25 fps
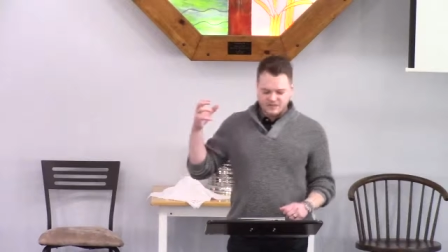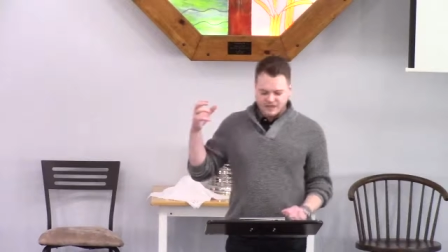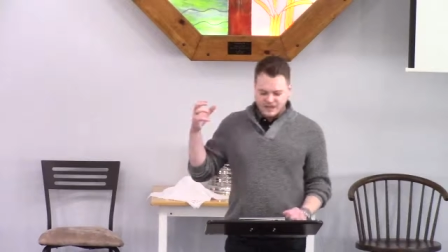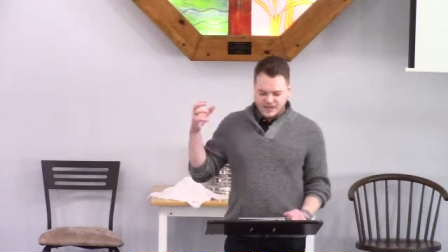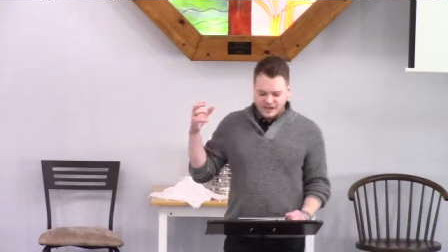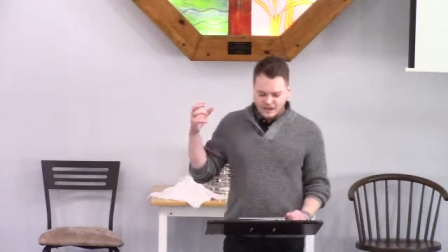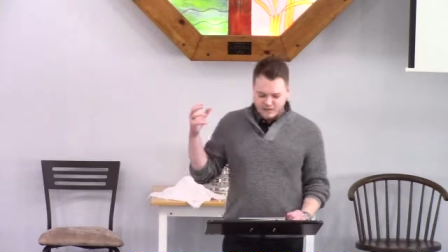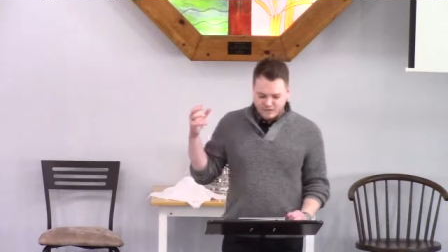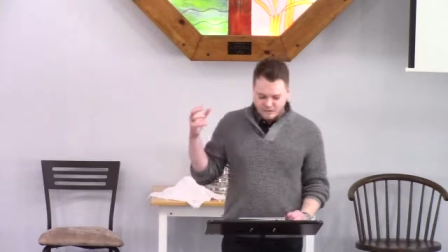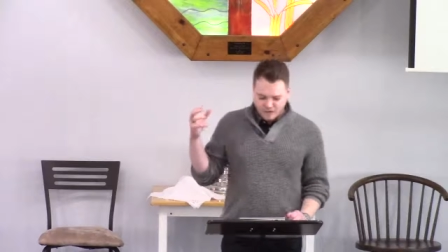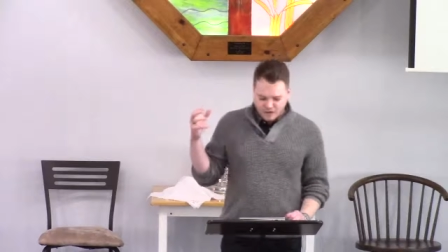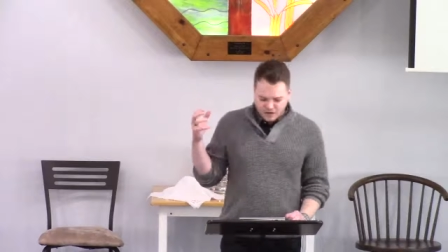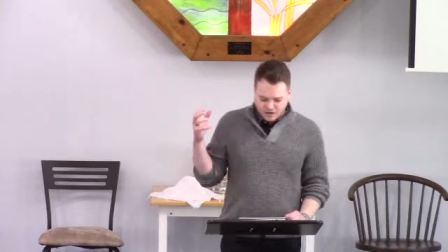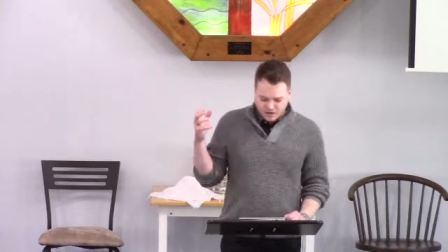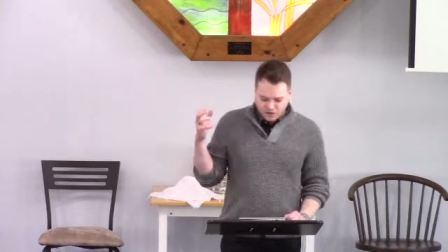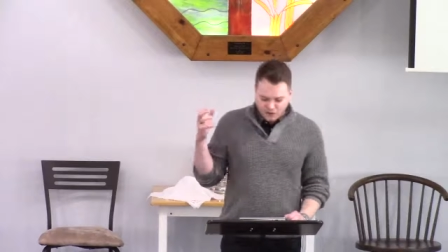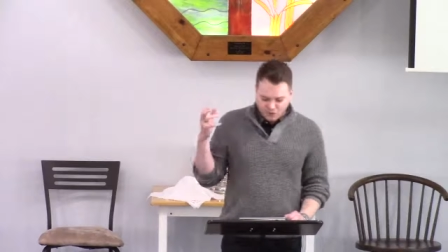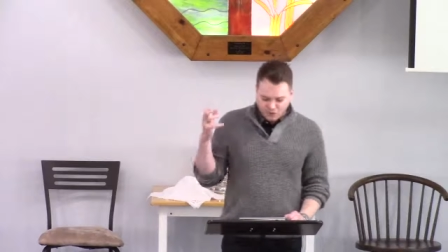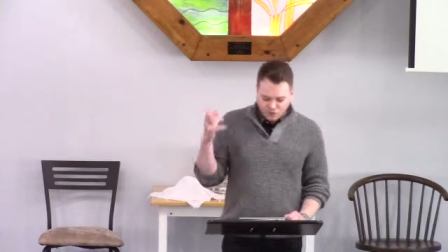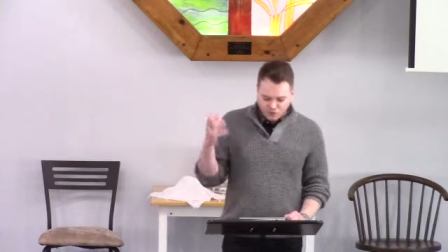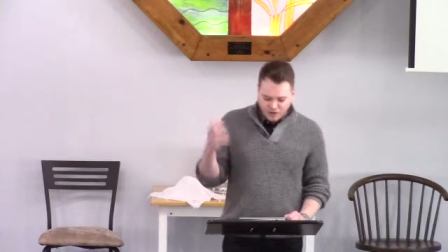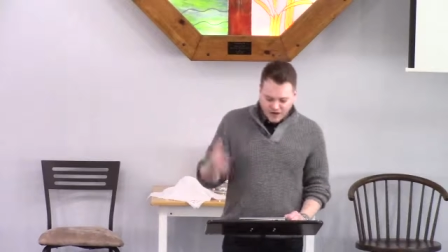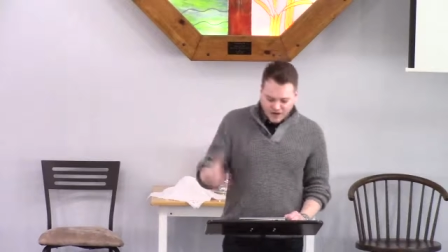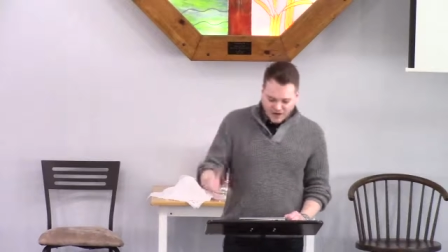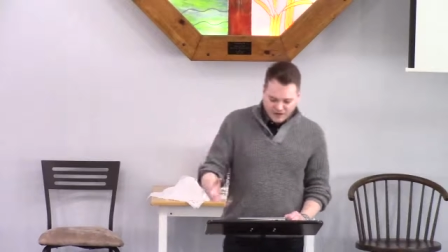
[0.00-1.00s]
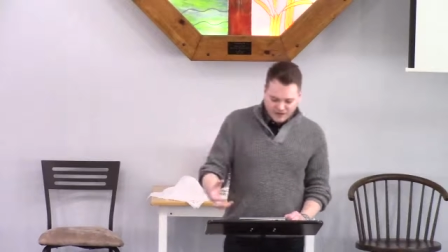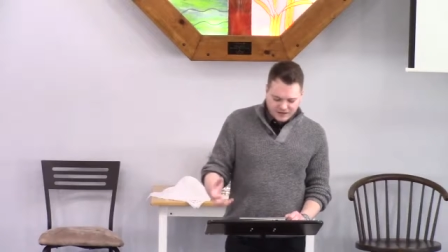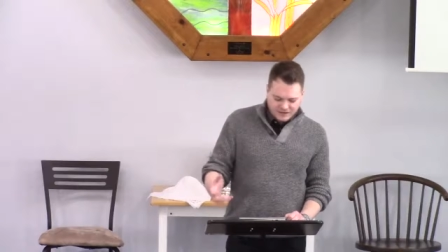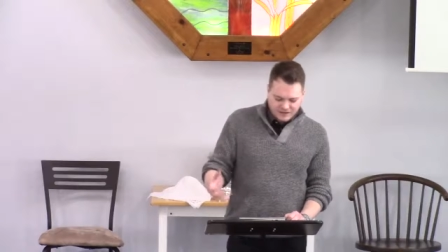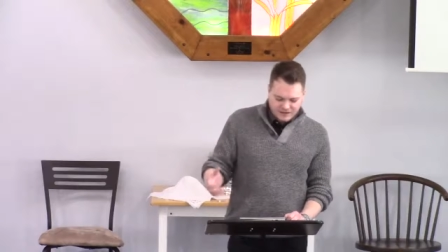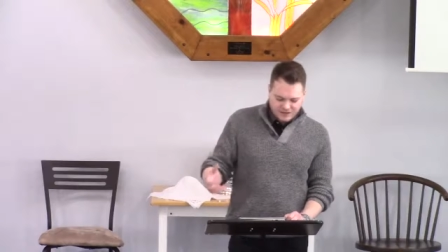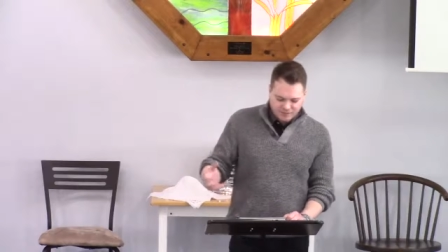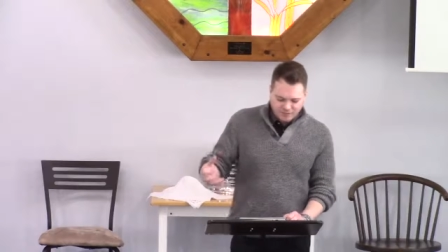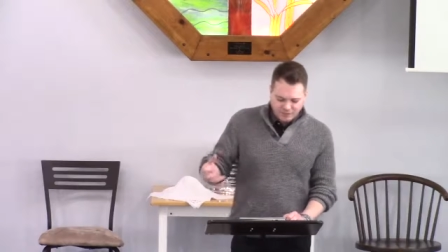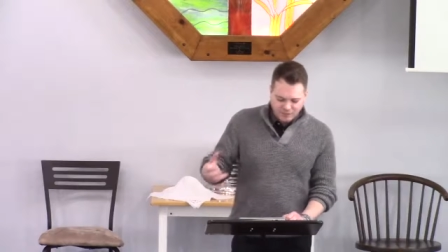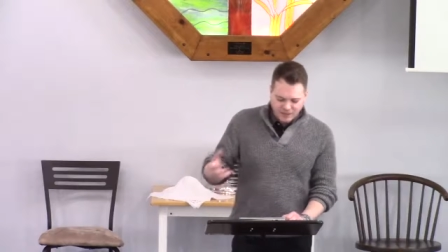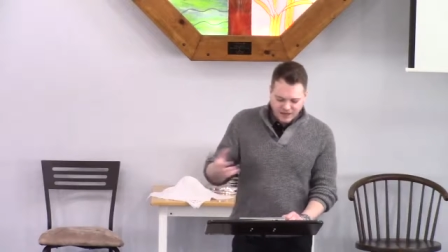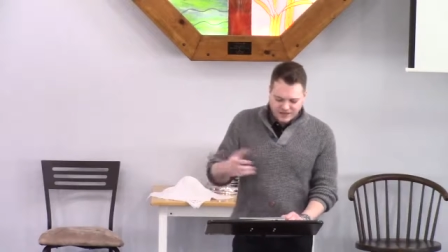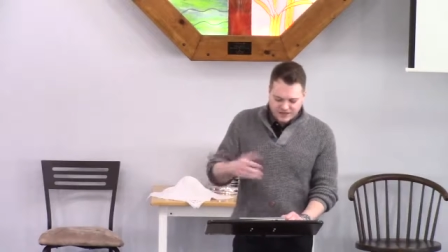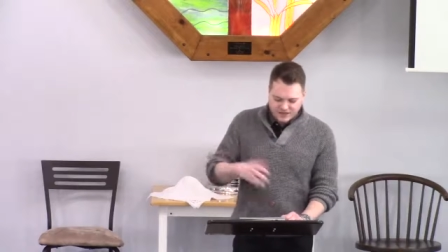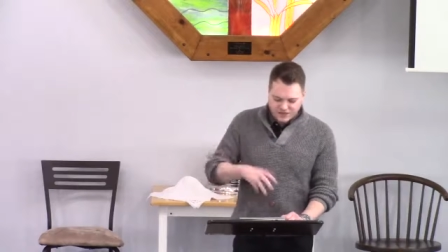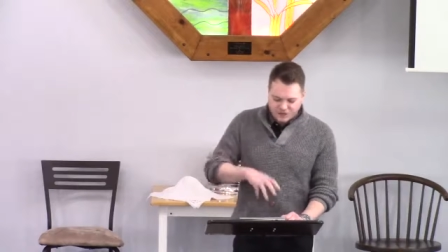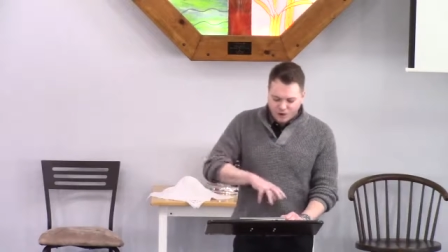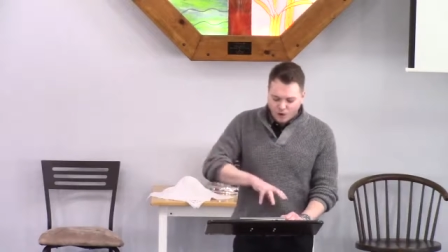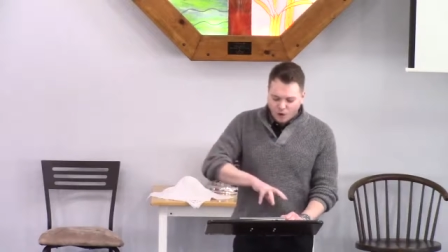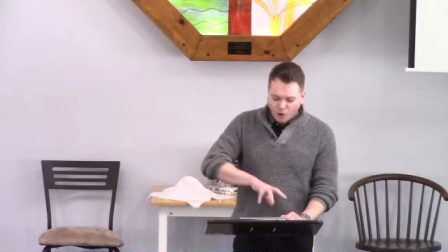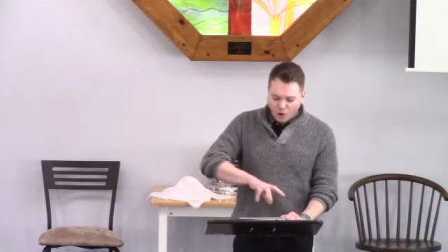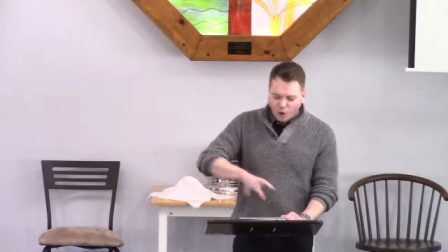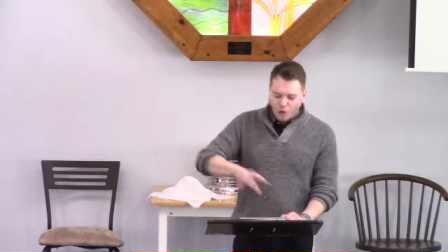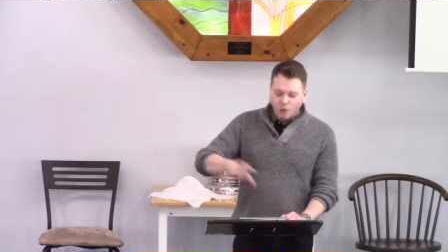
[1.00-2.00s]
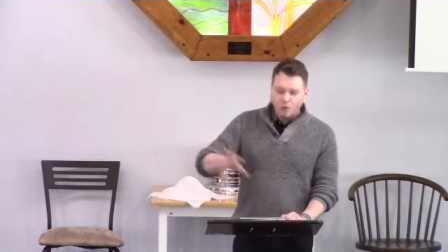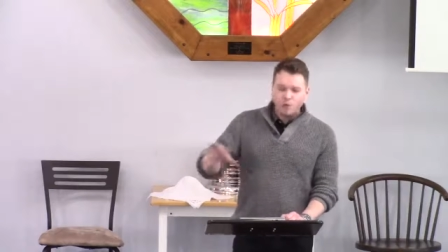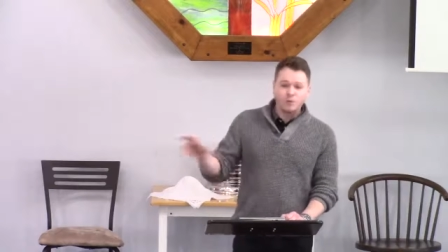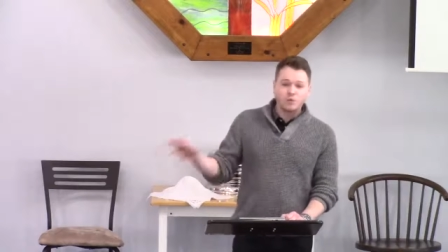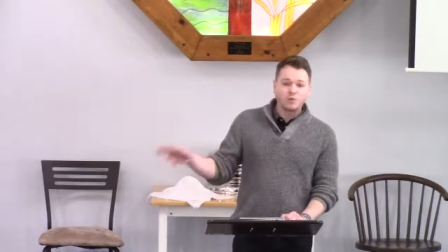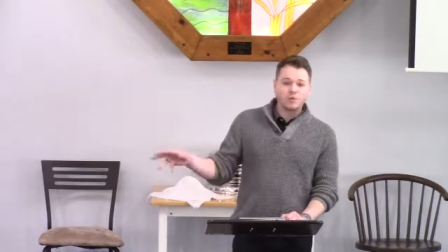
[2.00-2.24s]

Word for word: name great and to bless the whole